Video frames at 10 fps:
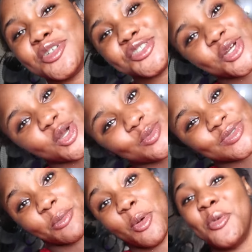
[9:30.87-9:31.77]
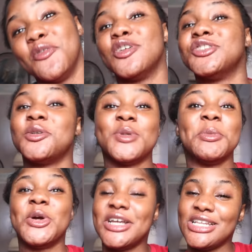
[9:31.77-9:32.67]
for jobs. I'm open for jobs. I'm
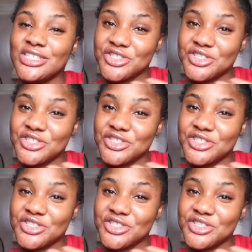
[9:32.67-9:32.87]
currently